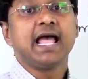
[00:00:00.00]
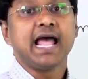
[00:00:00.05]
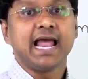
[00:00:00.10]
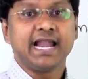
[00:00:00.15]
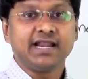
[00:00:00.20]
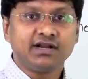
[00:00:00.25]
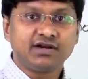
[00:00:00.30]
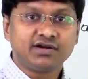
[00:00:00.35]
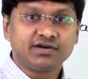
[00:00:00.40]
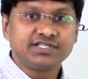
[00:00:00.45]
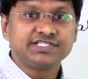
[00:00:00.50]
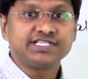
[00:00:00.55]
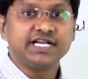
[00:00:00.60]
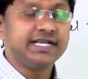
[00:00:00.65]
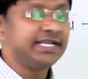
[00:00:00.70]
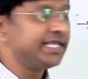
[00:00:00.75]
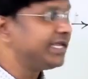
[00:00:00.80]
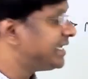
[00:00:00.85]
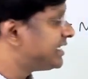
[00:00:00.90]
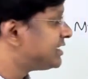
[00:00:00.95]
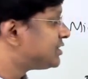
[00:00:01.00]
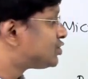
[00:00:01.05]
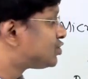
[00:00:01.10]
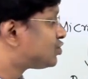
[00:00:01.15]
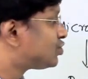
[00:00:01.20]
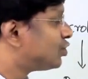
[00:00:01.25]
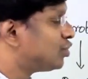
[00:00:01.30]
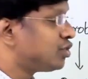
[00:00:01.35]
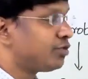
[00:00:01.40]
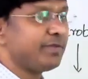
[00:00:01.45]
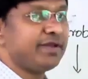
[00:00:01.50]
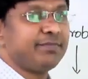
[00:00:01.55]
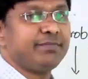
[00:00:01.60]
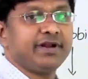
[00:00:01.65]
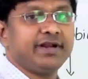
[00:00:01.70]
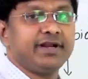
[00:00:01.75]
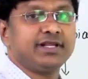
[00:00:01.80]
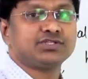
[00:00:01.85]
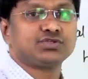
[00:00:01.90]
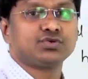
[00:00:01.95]
and resulting in
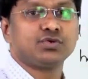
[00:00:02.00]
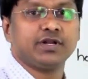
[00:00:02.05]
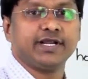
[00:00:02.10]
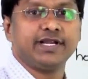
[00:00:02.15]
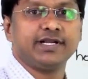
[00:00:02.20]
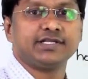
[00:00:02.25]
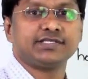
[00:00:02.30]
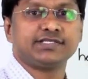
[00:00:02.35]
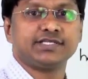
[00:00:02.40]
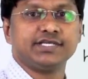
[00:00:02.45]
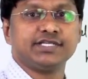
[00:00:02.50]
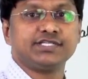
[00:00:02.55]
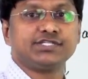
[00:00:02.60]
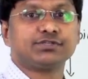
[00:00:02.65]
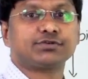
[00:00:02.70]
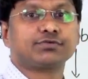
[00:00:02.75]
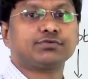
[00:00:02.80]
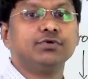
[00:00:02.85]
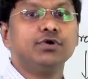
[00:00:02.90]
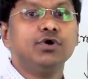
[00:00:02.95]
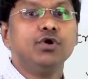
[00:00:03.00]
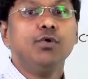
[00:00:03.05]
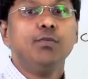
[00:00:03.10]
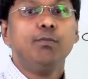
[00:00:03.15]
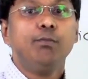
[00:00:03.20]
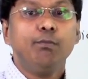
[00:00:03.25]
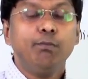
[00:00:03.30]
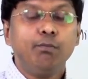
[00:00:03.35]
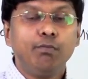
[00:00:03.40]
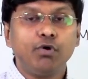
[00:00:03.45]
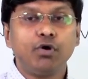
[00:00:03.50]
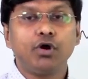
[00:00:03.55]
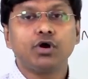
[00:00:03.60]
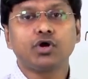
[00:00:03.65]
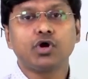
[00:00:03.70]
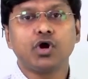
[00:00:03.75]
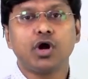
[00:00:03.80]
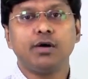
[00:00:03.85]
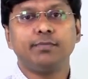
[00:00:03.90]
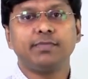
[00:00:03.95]
pseudomembranous colitis is
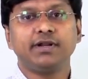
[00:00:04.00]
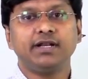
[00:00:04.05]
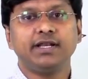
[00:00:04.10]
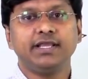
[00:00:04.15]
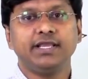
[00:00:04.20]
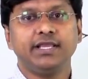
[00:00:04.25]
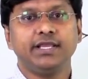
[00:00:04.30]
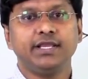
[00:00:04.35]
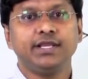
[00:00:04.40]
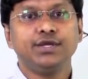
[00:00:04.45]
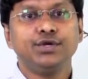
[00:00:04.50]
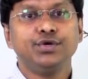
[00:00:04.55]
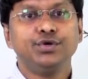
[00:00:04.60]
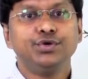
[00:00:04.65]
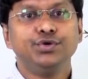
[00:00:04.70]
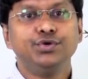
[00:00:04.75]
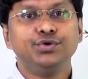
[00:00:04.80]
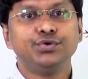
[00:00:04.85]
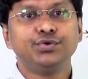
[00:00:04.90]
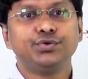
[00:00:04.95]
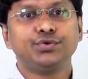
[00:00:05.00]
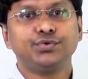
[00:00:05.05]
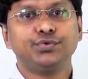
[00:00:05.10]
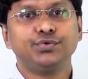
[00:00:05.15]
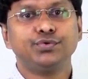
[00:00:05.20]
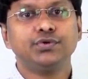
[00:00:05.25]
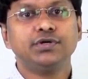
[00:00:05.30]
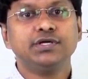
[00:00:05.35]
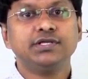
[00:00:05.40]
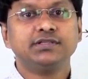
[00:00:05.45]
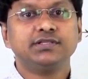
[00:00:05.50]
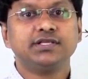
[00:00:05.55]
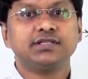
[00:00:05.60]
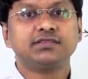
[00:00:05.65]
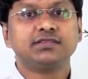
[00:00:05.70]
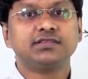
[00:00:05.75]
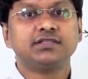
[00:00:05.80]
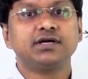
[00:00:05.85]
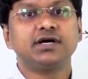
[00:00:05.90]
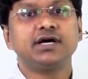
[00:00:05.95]
more commonly due to the
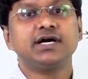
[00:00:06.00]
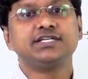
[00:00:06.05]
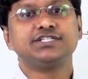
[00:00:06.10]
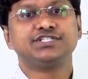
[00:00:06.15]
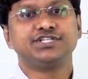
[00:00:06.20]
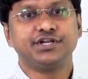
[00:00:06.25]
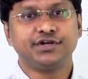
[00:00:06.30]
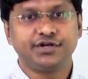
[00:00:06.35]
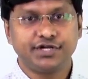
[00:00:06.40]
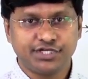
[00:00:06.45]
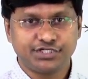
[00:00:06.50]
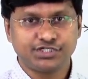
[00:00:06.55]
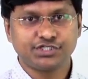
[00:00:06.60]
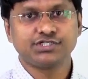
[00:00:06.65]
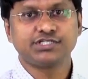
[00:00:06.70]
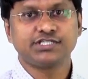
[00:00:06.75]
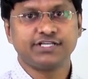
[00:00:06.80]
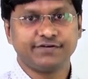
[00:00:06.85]
third generation